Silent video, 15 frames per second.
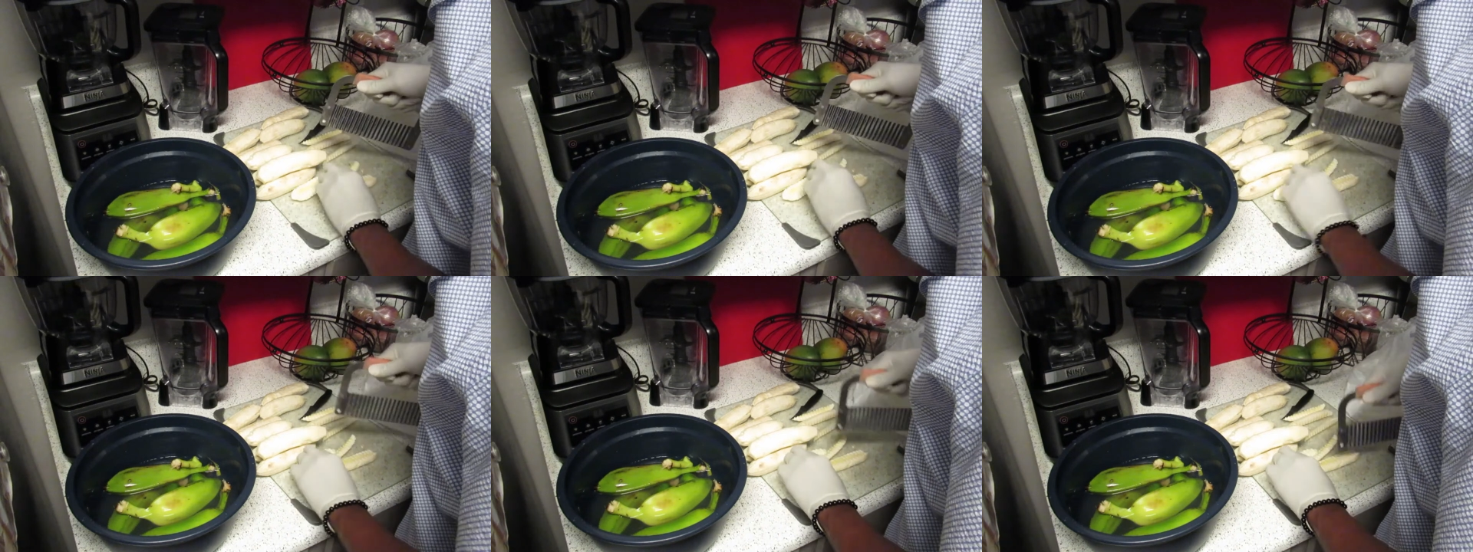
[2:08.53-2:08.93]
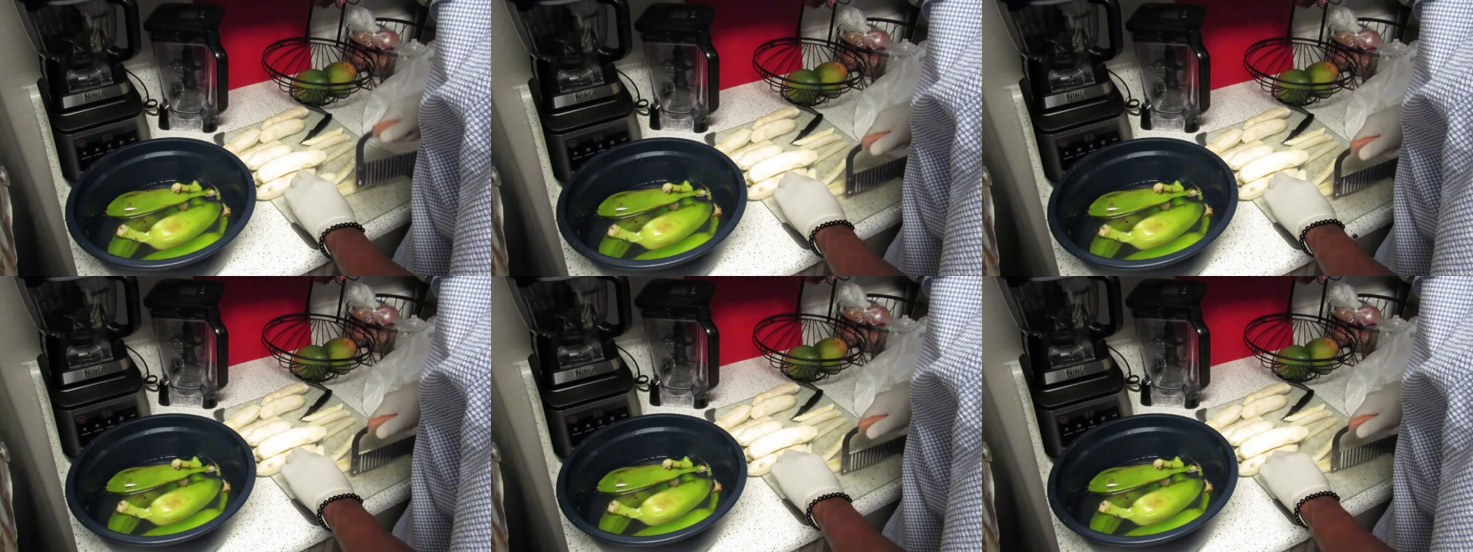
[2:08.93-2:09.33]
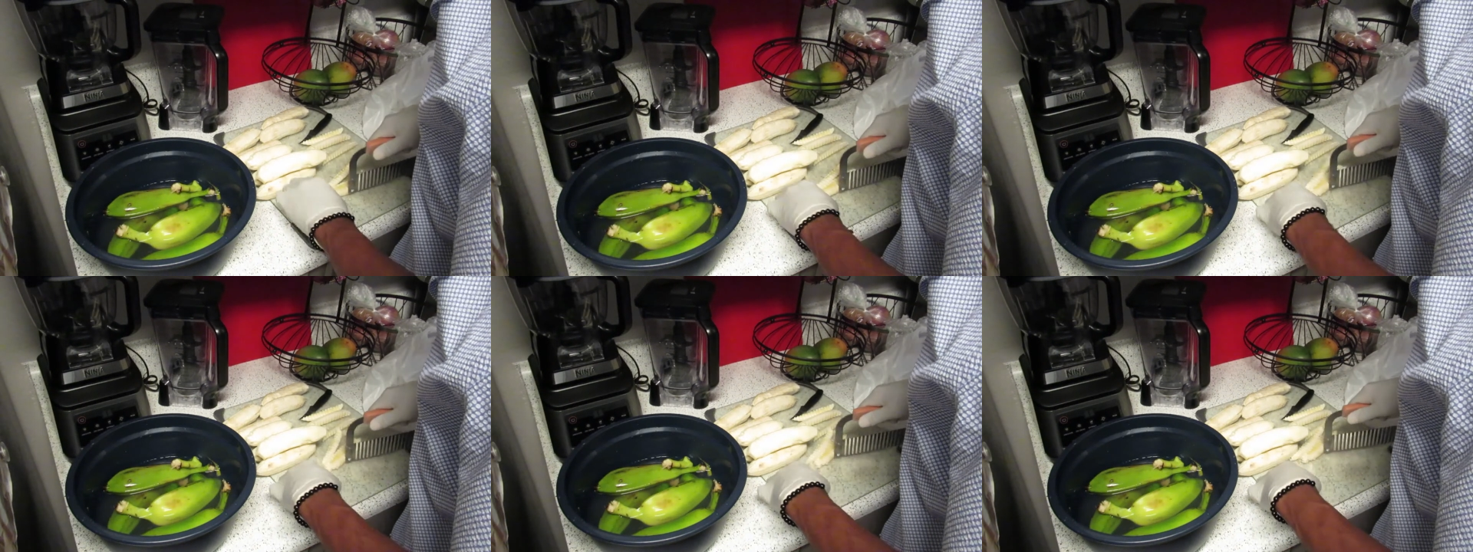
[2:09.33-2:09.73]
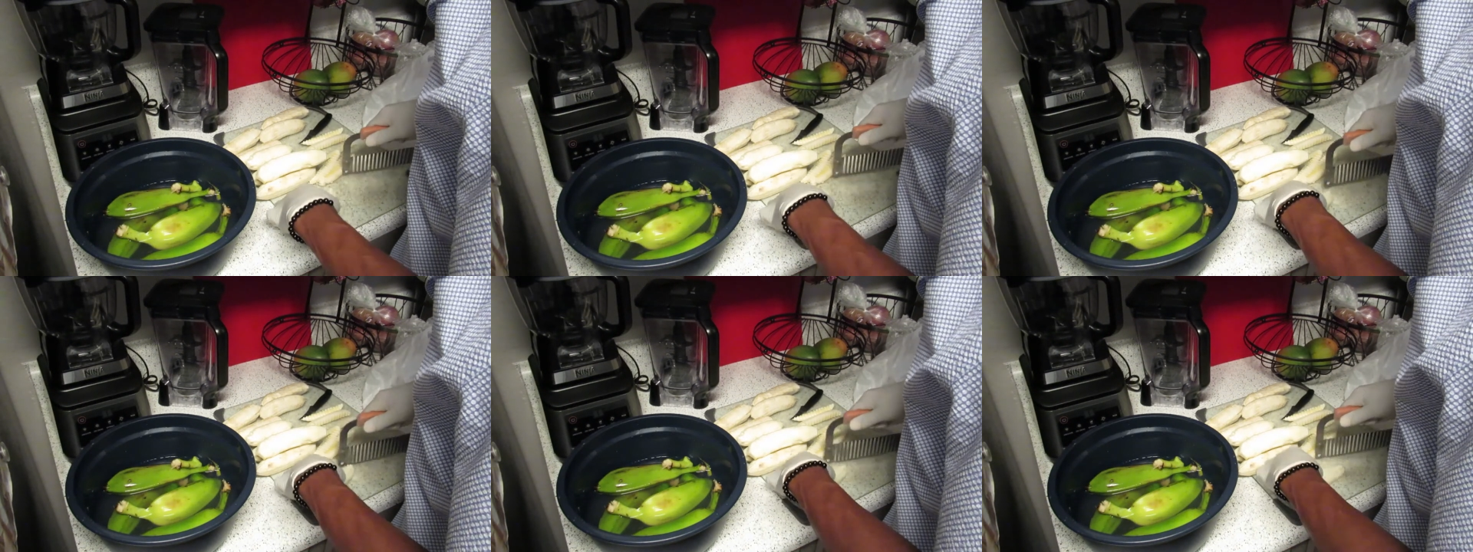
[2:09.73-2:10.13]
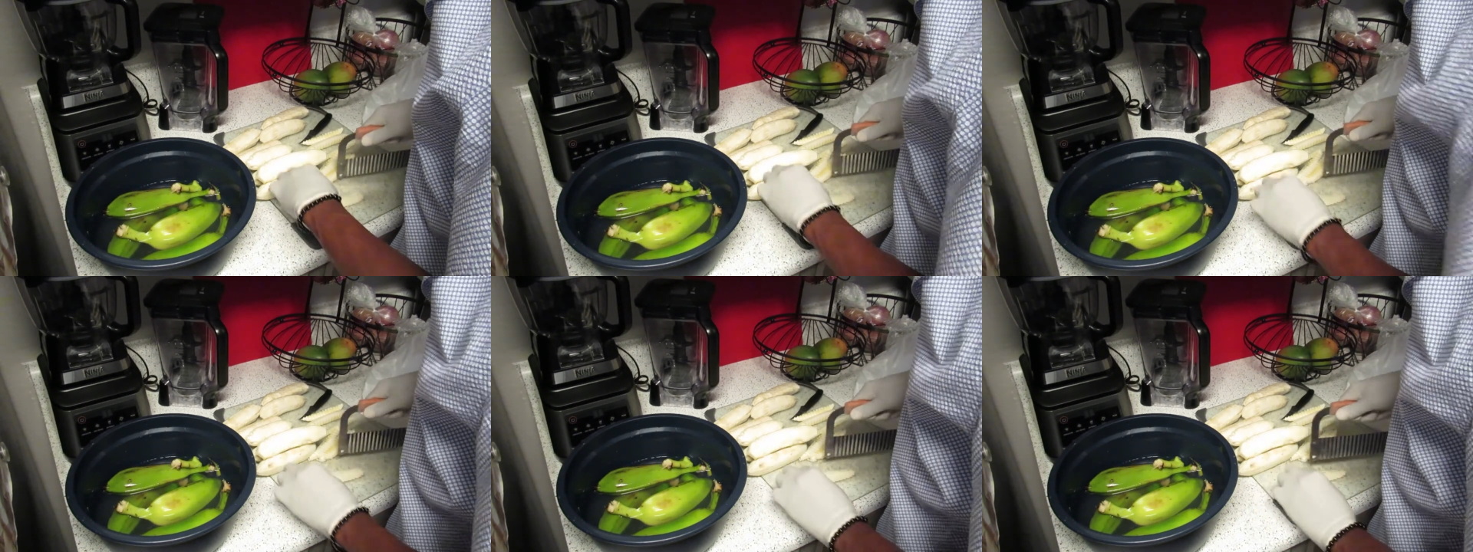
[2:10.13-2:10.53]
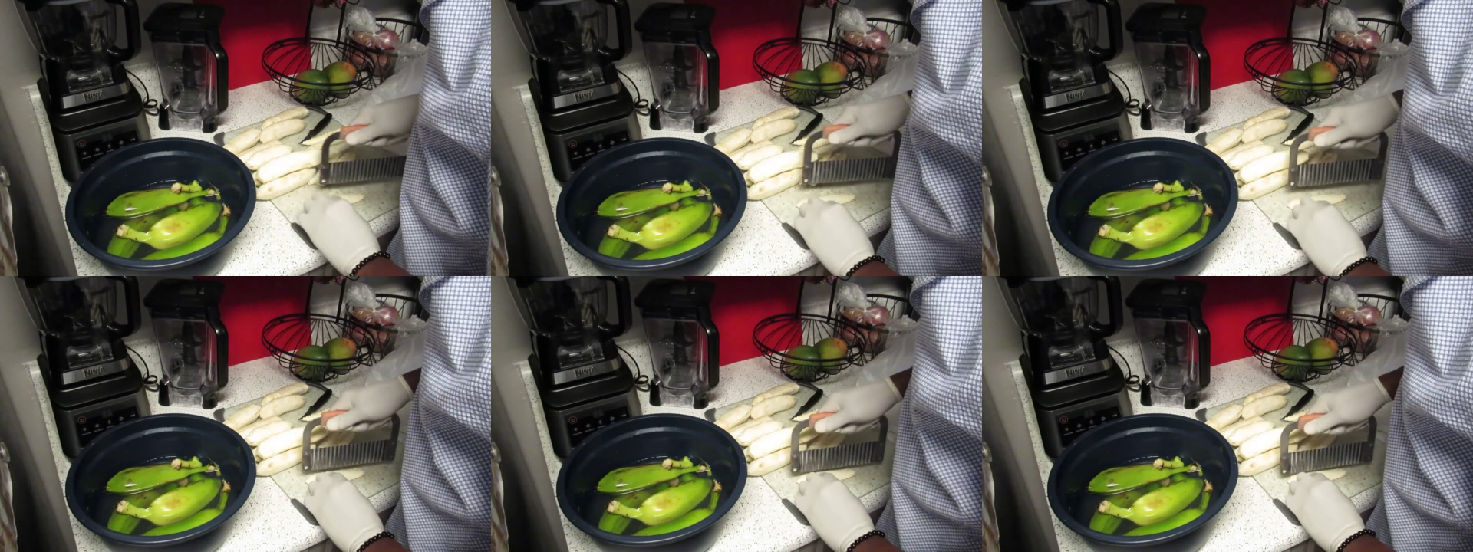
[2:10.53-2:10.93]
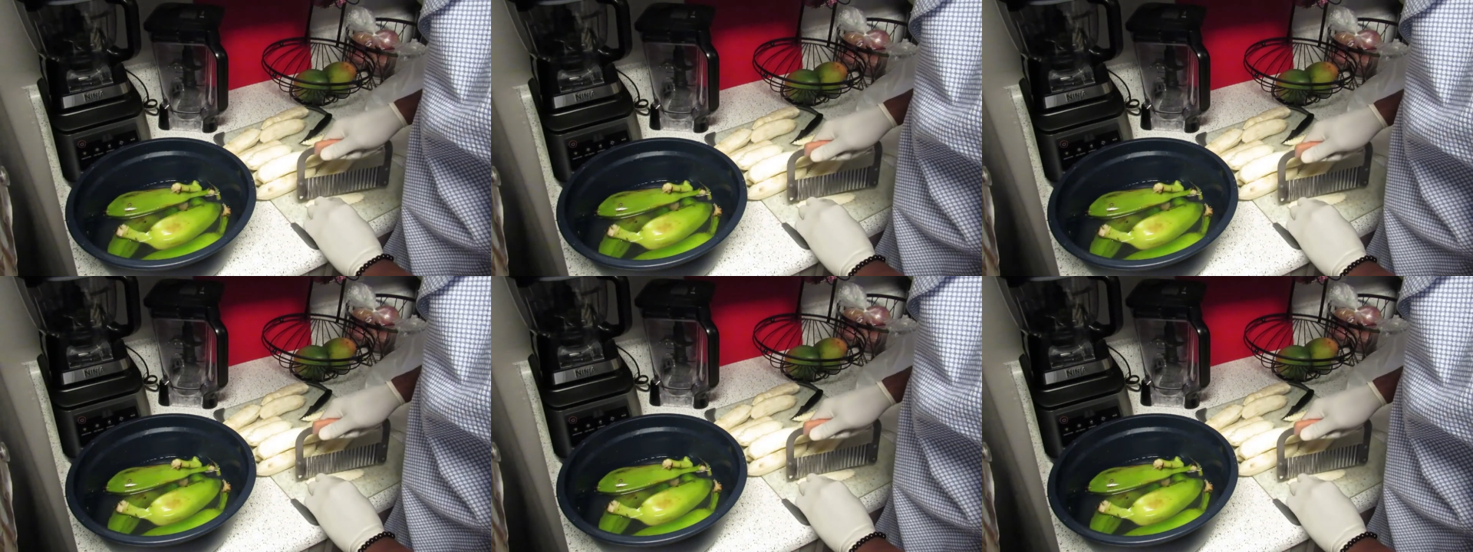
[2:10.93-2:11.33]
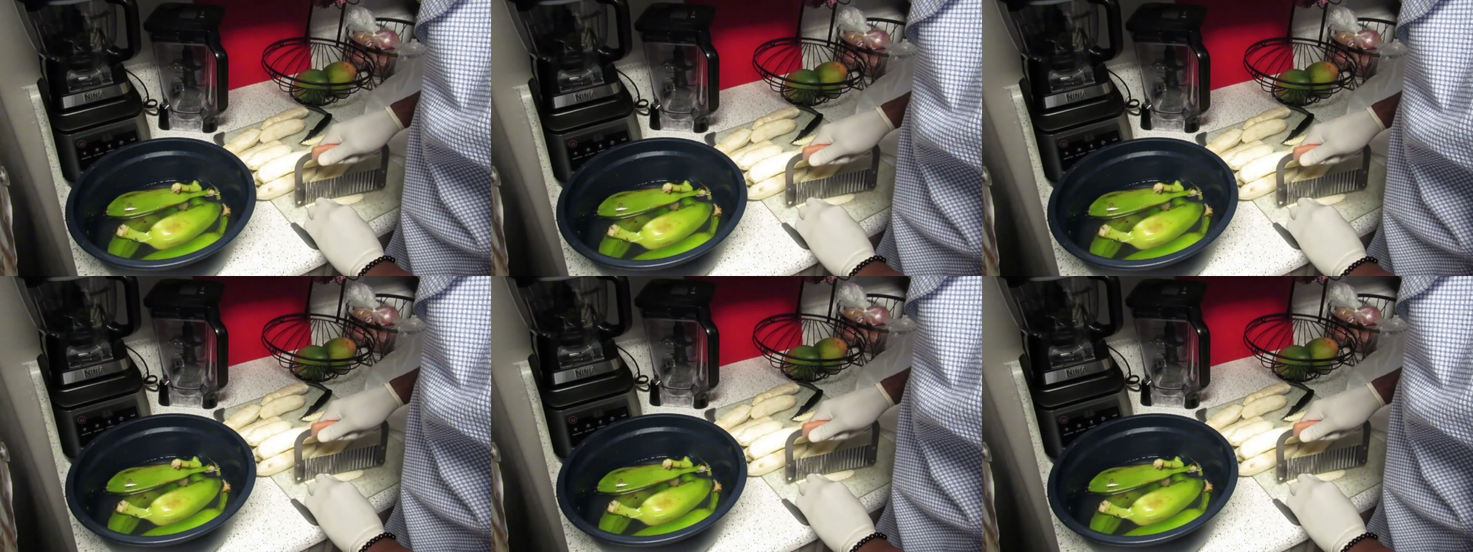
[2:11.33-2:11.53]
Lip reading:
[unreadable: no face in view]